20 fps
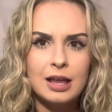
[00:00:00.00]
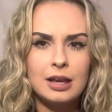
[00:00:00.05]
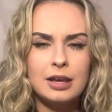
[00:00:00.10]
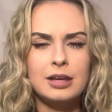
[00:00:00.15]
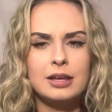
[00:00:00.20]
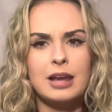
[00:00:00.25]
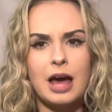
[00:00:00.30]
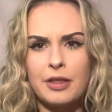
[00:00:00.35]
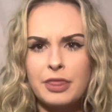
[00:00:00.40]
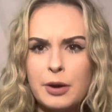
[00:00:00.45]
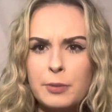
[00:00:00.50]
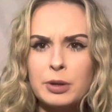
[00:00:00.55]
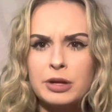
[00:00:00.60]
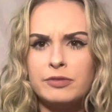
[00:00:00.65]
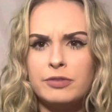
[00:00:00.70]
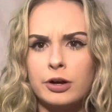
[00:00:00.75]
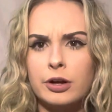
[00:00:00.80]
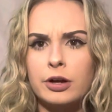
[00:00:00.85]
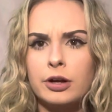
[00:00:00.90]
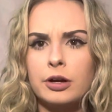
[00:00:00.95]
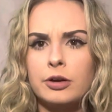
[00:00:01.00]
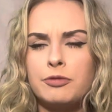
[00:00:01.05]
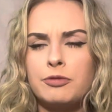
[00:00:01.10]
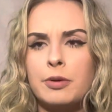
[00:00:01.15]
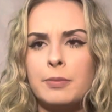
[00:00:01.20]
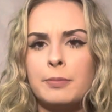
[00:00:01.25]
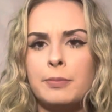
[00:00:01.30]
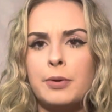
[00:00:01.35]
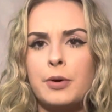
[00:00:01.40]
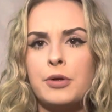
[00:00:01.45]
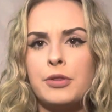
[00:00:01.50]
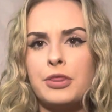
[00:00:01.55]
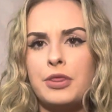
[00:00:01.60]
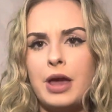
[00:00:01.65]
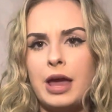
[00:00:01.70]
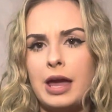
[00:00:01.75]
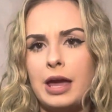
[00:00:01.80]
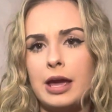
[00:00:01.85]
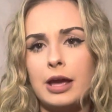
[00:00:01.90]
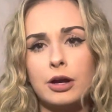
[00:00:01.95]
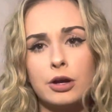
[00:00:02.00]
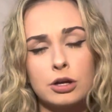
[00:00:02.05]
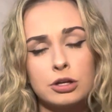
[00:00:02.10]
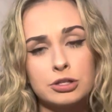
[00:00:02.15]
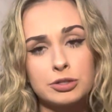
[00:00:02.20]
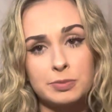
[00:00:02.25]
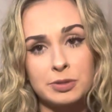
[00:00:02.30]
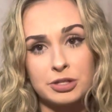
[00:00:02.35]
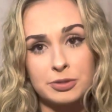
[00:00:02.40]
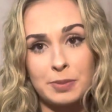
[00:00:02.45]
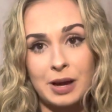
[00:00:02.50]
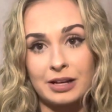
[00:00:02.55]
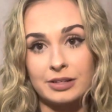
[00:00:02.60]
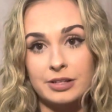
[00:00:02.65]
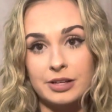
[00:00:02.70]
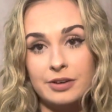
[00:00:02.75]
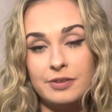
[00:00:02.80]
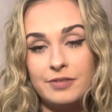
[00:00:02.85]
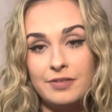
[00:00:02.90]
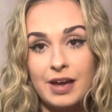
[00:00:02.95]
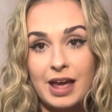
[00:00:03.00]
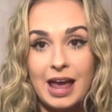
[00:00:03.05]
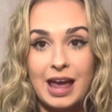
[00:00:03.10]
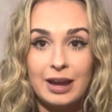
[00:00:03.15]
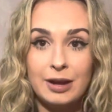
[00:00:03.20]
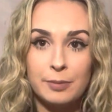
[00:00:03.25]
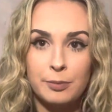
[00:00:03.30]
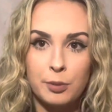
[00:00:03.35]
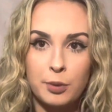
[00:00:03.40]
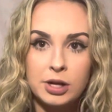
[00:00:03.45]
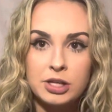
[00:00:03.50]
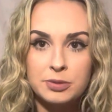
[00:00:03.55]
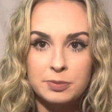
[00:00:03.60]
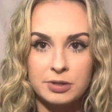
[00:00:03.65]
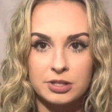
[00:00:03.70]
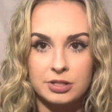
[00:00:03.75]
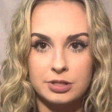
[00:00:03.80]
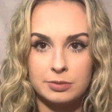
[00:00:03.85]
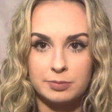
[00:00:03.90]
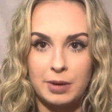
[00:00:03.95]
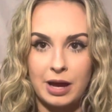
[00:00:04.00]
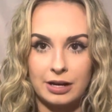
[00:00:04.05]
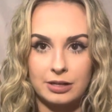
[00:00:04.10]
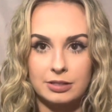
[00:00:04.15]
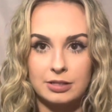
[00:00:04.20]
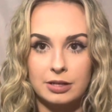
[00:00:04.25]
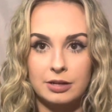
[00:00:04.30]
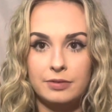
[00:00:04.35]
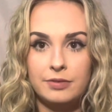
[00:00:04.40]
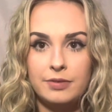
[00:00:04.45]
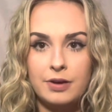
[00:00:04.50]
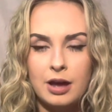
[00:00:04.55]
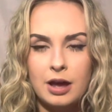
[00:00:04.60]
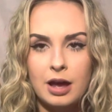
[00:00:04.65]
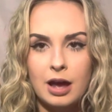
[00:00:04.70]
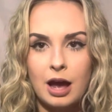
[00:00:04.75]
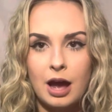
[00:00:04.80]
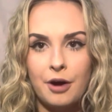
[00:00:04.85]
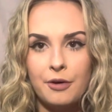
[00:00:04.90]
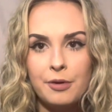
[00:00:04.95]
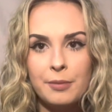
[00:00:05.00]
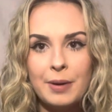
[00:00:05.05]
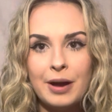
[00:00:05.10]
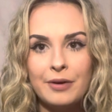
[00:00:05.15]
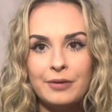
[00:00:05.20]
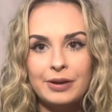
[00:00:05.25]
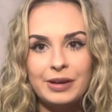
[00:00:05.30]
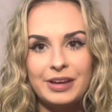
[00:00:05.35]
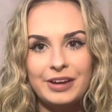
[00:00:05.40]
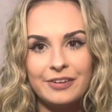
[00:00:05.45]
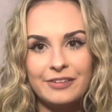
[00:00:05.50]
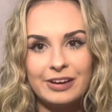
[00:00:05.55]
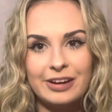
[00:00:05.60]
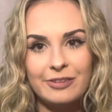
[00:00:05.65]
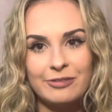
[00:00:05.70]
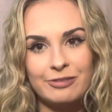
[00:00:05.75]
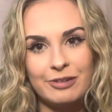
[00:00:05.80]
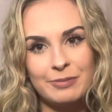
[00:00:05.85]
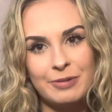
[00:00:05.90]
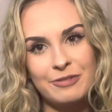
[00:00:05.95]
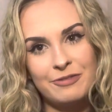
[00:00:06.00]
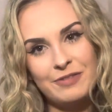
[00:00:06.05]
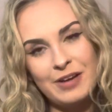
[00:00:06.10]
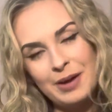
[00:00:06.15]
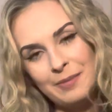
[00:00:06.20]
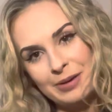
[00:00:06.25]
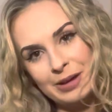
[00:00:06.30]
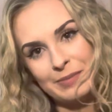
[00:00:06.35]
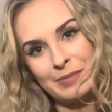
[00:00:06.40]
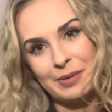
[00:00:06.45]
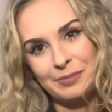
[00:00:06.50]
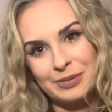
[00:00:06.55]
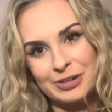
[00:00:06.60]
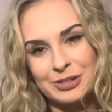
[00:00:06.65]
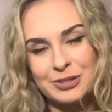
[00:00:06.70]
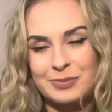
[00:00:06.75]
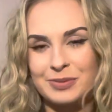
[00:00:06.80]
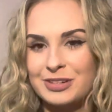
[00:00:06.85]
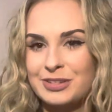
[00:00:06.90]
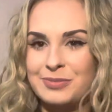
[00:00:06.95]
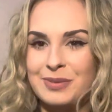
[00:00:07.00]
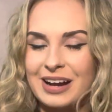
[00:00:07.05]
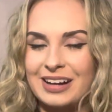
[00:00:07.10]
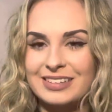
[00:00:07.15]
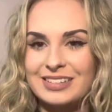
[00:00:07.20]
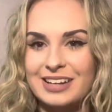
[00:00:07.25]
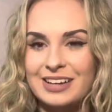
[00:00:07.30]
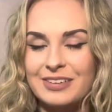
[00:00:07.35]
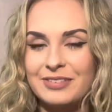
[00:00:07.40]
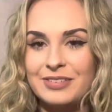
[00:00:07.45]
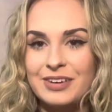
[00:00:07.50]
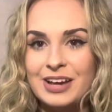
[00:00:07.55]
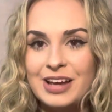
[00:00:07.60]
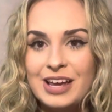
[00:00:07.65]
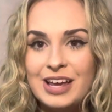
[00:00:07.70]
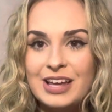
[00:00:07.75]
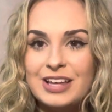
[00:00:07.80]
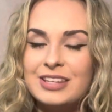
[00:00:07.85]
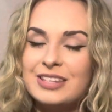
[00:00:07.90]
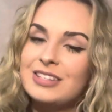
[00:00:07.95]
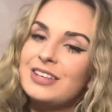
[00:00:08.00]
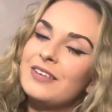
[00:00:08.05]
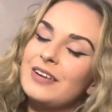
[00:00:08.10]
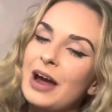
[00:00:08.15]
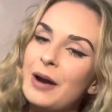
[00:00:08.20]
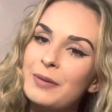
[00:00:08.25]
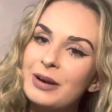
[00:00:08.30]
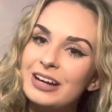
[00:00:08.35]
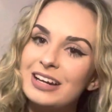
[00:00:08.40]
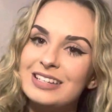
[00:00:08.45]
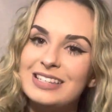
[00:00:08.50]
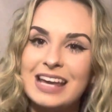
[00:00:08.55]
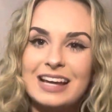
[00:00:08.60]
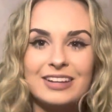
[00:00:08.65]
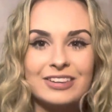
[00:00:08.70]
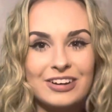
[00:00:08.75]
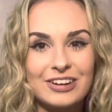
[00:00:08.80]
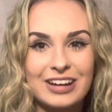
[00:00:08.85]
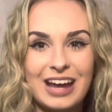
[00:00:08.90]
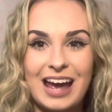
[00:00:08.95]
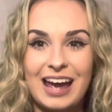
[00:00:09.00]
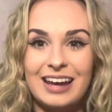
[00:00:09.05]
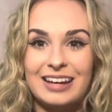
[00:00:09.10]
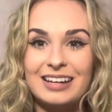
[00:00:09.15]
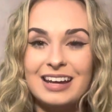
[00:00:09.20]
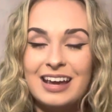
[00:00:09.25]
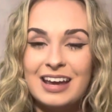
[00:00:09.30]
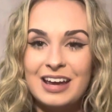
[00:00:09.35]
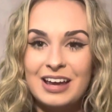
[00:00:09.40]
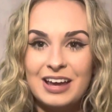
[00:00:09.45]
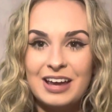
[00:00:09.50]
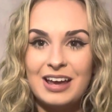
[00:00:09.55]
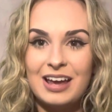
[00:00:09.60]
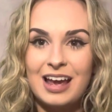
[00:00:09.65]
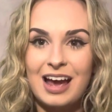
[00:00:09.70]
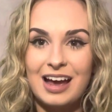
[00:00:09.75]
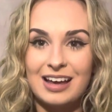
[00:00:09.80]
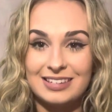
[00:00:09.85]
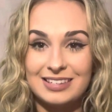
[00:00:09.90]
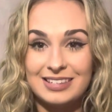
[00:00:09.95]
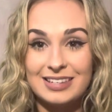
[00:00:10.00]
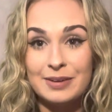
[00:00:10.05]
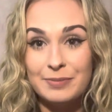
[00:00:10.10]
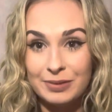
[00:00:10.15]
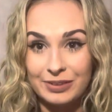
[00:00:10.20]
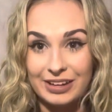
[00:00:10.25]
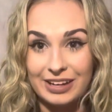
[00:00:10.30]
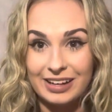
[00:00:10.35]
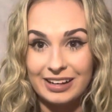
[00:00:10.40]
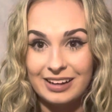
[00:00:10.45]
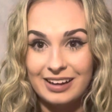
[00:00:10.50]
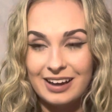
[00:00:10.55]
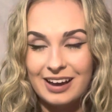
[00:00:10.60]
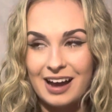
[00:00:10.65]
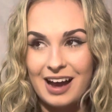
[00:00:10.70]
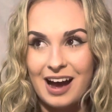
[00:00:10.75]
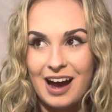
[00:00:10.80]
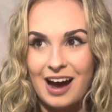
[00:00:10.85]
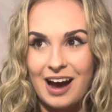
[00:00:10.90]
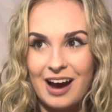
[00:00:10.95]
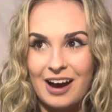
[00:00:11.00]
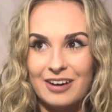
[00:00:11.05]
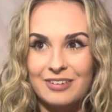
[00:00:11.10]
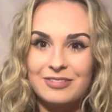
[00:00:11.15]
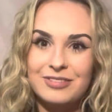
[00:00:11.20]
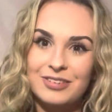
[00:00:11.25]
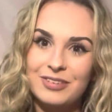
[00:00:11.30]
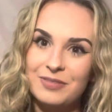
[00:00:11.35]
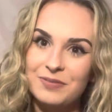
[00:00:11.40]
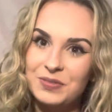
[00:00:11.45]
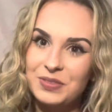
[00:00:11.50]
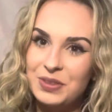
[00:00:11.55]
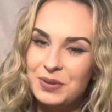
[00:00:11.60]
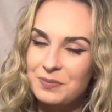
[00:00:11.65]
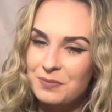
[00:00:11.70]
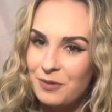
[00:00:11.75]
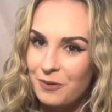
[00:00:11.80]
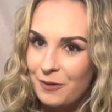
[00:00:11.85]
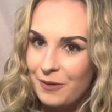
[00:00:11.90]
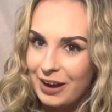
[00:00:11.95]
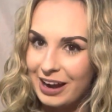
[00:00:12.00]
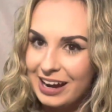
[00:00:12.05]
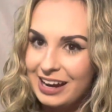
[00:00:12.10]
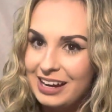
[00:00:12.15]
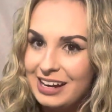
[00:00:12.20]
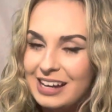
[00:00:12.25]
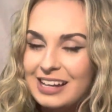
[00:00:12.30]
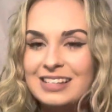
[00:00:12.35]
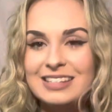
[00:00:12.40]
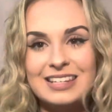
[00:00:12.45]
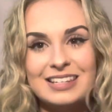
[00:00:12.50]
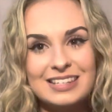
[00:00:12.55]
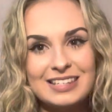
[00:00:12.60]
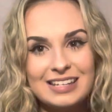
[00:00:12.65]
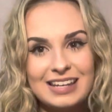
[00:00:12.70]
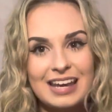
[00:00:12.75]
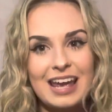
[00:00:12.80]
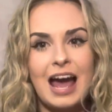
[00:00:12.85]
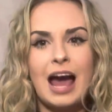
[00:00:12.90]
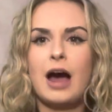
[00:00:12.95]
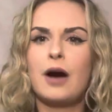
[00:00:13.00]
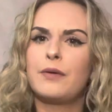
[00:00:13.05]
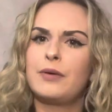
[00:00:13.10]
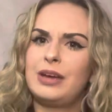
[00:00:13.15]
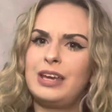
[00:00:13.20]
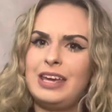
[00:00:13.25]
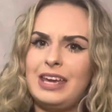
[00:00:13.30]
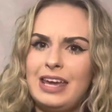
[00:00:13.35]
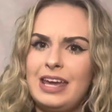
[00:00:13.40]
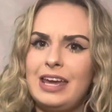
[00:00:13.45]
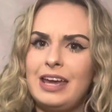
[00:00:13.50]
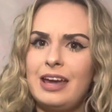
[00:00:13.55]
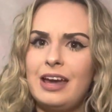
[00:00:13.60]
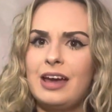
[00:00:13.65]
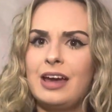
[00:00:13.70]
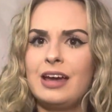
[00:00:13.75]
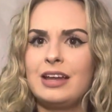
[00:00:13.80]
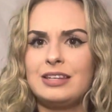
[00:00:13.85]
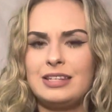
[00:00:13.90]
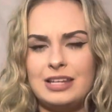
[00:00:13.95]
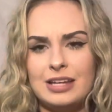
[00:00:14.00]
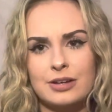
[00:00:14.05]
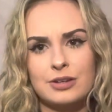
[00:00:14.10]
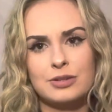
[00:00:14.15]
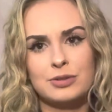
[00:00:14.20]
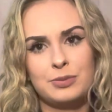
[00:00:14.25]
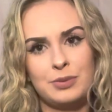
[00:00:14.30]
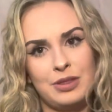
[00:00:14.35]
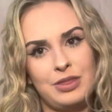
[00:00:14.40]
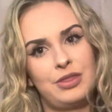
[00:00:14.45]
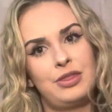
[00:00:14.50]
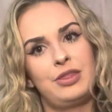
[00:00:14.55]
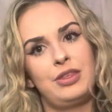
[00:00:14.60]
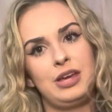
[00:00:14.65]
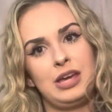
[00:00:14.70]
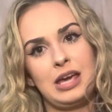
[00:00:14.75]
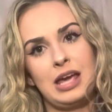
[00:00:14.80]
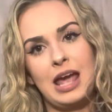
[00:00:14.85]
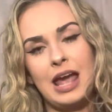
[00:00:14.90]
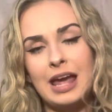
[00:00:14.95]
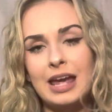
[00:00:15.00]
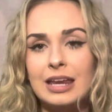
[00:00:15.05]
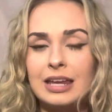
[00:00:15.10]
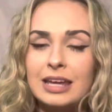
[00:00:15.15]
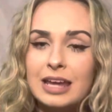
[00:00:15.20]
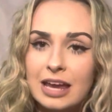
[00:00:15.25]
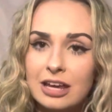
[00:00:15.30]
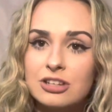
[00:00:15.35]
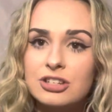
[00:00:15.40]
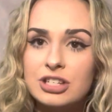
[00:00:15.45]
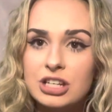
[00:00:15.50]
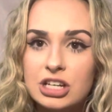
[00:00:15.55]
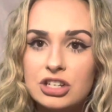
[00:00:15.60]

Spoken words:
Now that we've heard from both a girl's perspective and a boy's perspective, how about hearing from a family member's perspective? So now we're going to take a look at a sibling of the boy to see how he deals with the ADHD